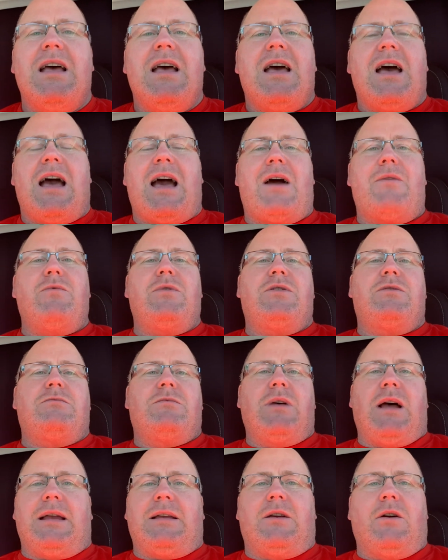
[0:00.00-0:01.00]
I would
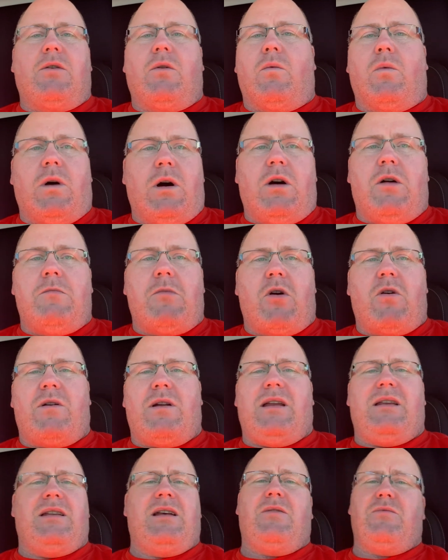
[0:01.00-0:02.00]
like go to Walmart
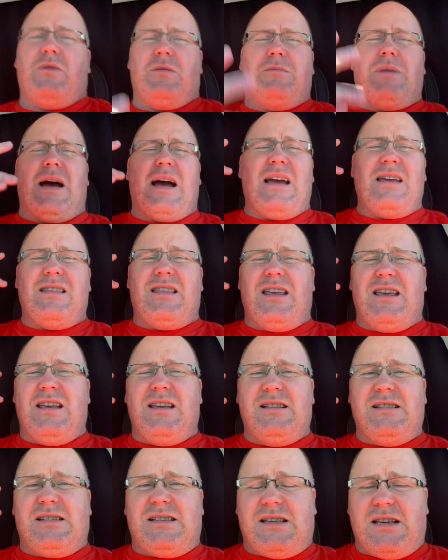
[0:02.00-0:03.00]
and I would buy
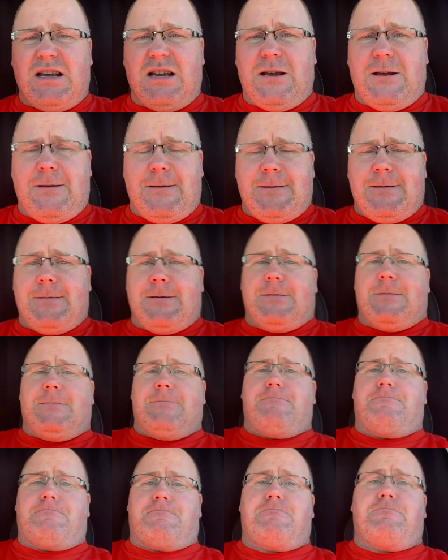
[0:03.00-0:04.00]
these
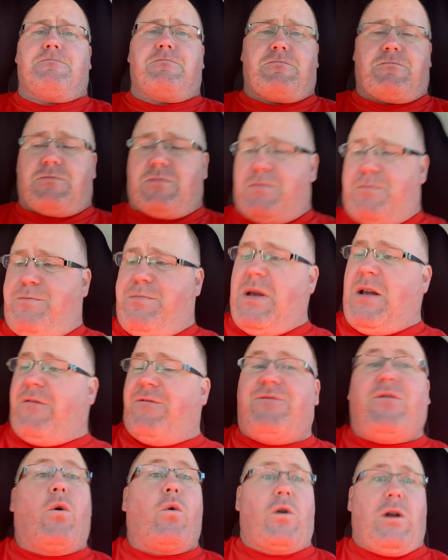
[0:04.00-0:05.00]
big
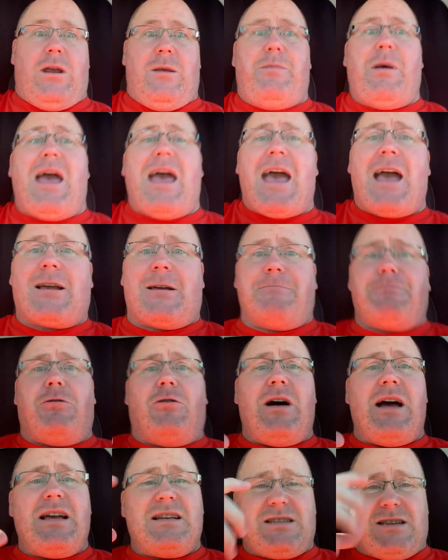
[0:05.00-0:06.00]
40 pack of
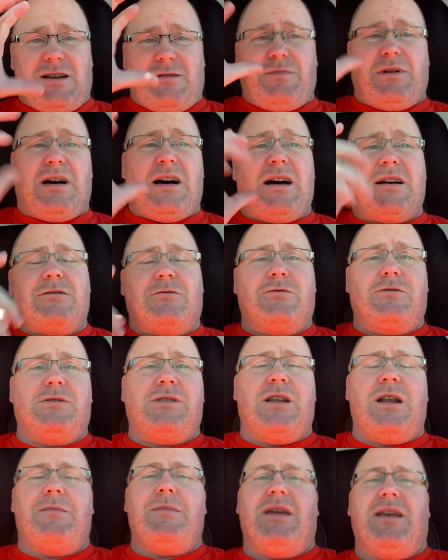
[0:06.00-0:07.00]
plastic bottles
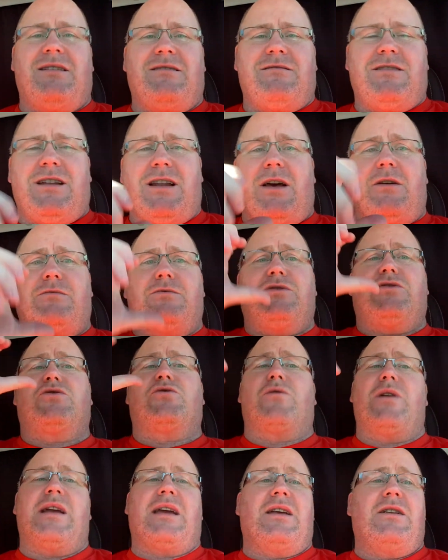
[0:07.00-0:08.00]
and I mean, you know, just
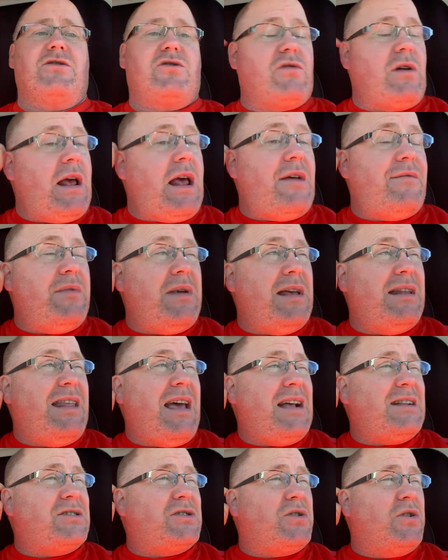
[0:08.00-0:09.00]
drinking Trev and
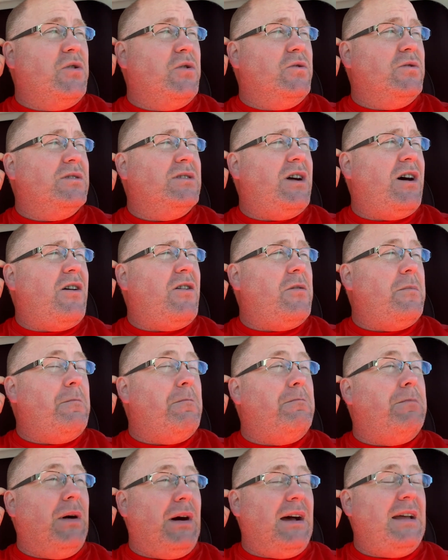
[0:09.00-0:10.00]
that's cool and all,
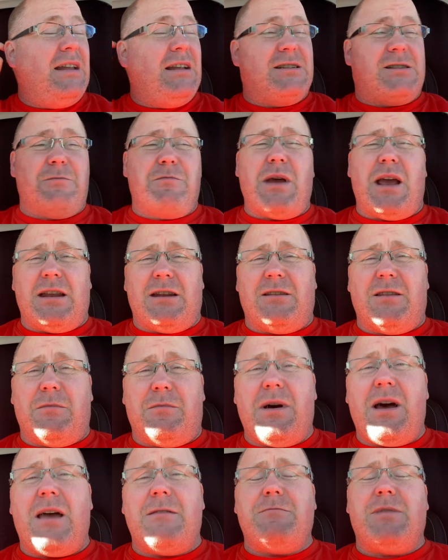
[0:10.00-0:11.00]
but it's a pain in the
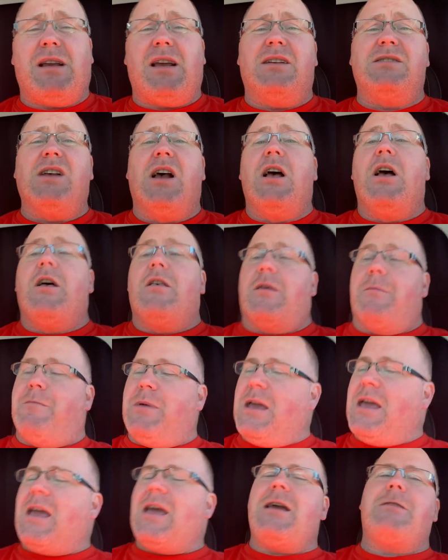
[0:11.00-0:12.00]
butt because the
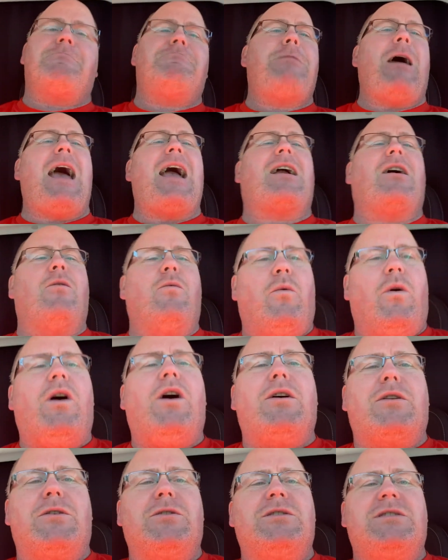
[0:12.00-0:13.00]
big pack of
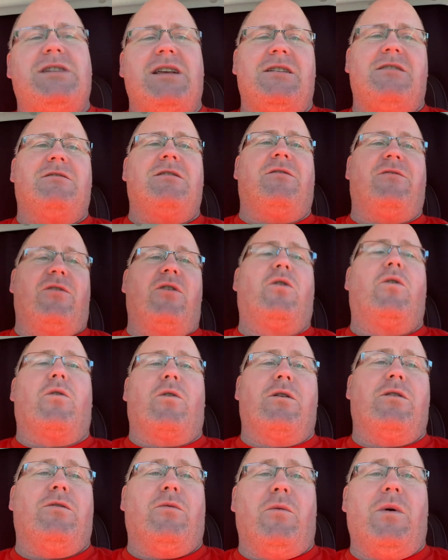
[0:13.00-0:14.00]
water sitting on the
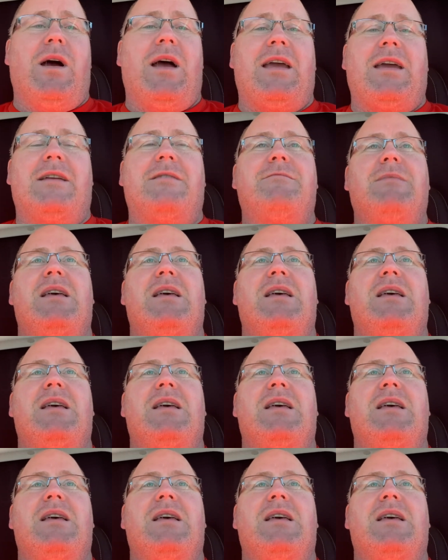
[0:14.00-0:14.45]
floor in the way and